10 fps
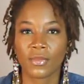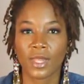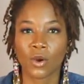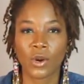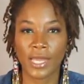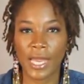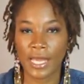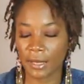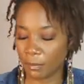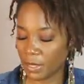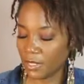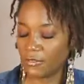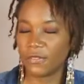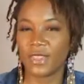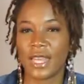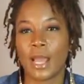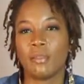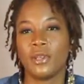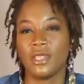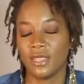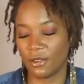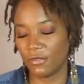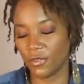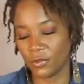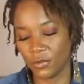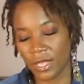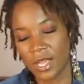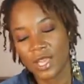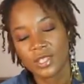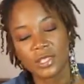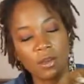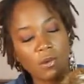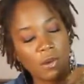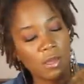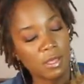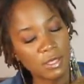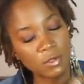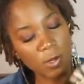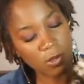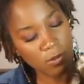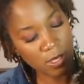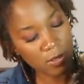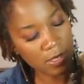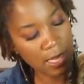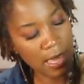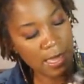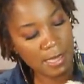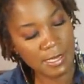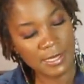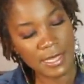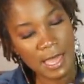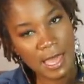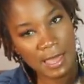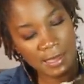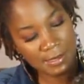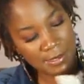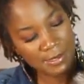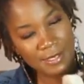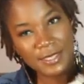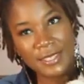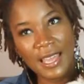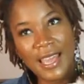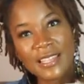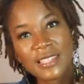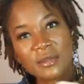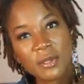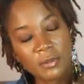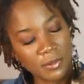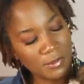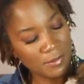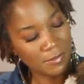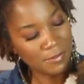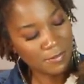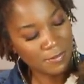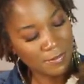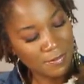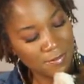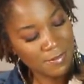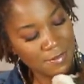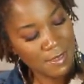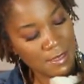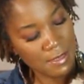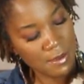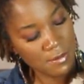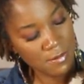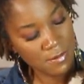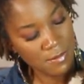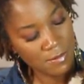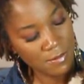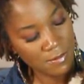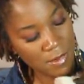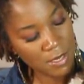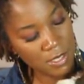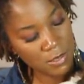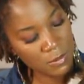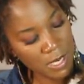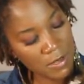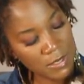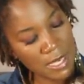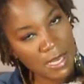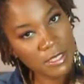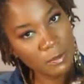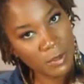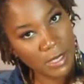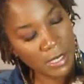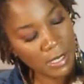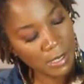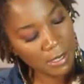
organic beef that I put in their food. So, Sumo, can you say hi? Say hi. Say hi to the people. Hello. I just went outside to pee.